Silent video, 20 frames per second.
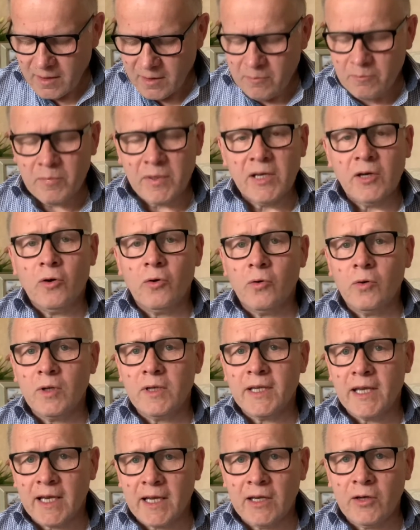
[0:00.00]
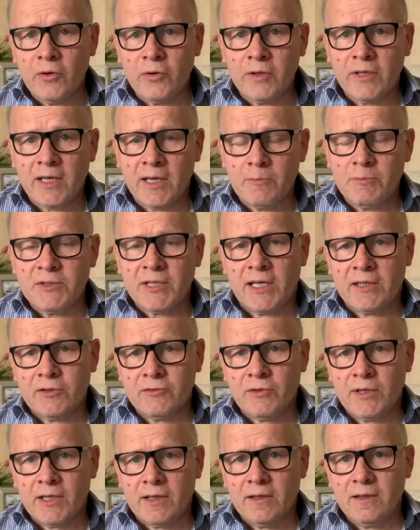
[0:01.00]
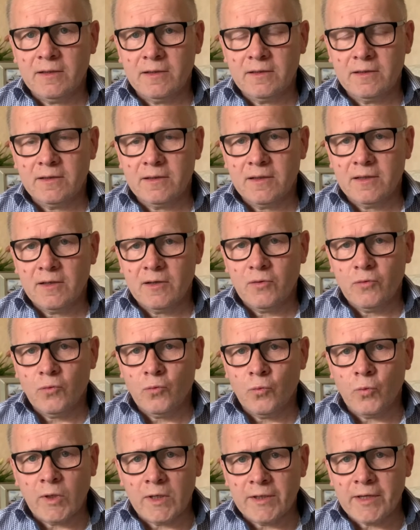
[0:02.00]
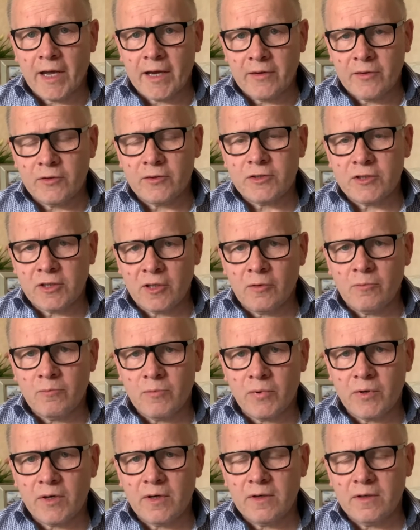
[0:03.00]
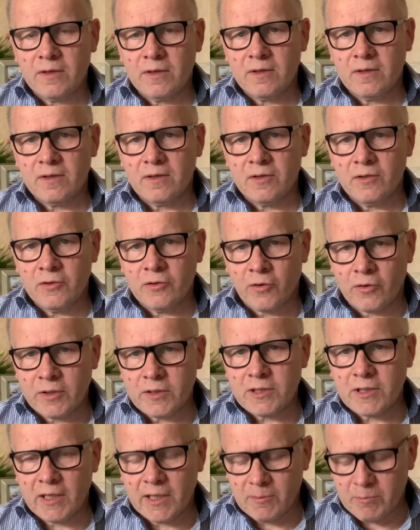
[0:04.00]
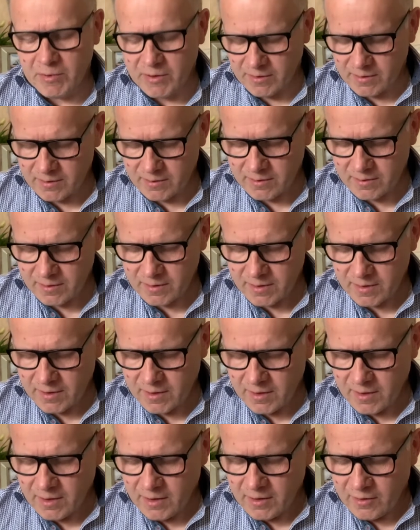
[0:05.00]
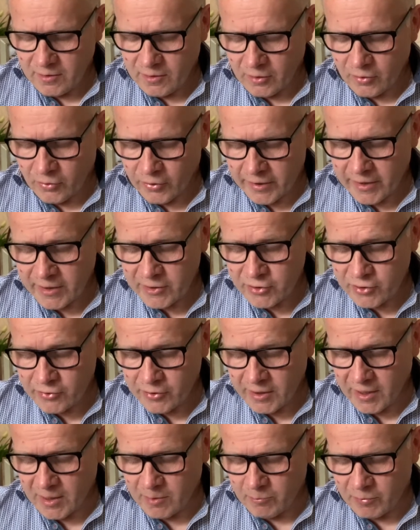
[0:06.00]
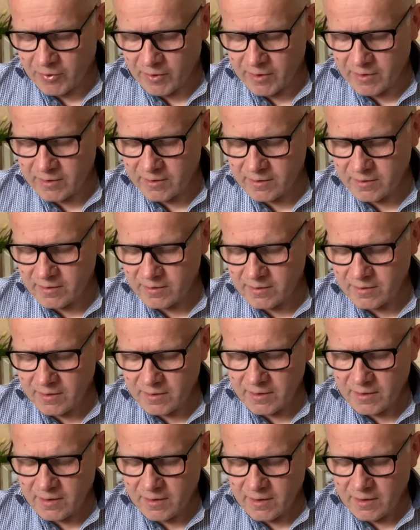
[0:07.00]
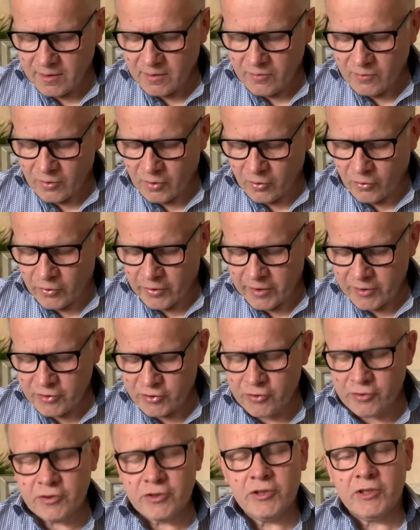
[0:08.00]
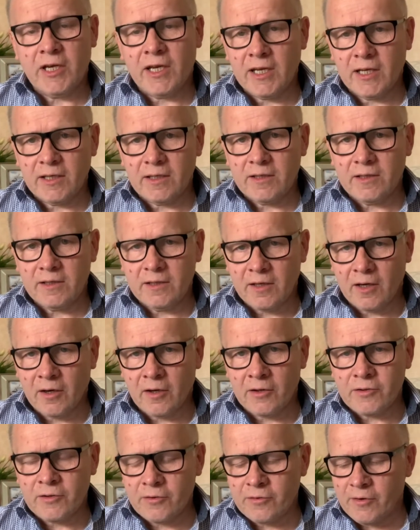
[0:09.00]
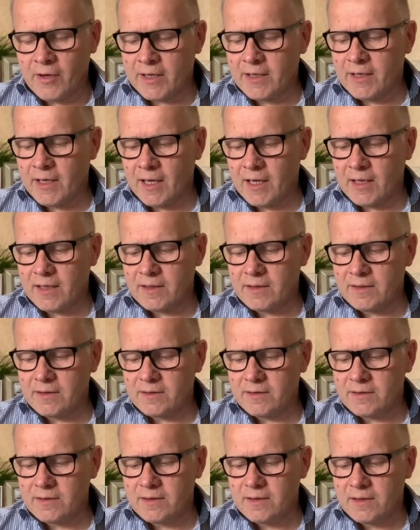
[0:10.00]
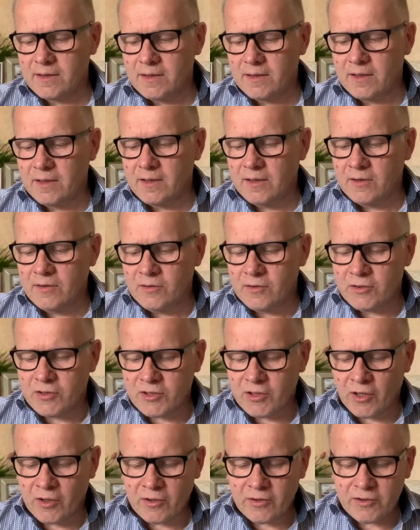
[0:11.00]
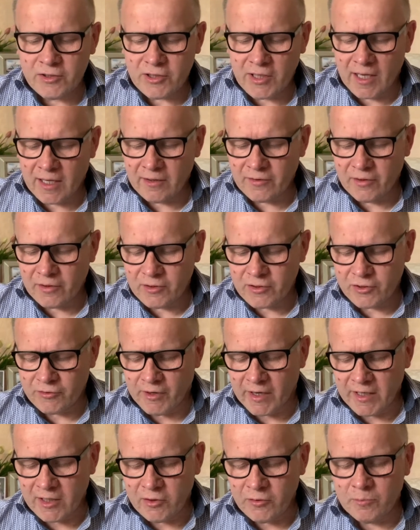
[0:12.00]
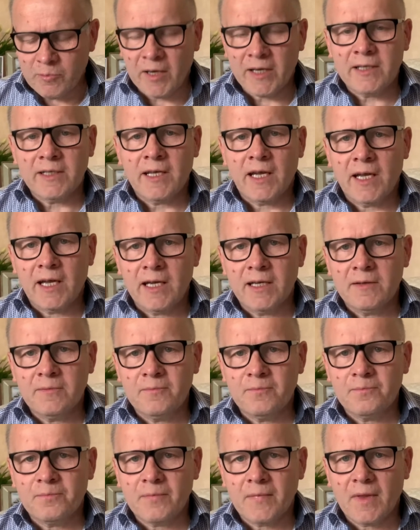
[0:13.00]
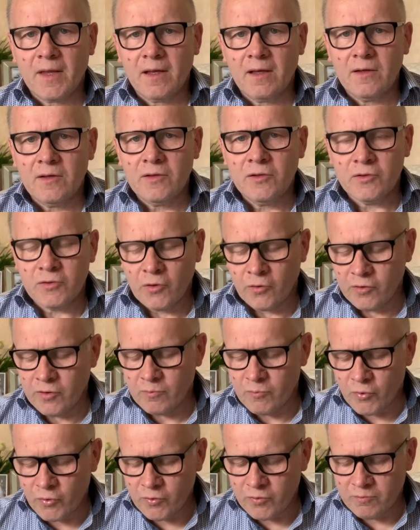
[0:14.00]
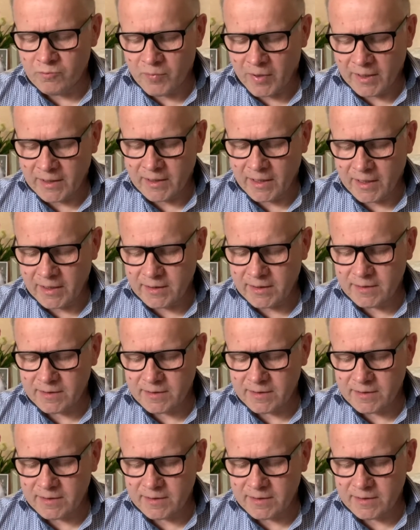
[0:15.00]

Behold, he who keeps Israel will neither slumber nor sleep. The Lord is your keeper. The Lord is your shade on your right hand. The sun shall not strike you by day, nor the moon by night.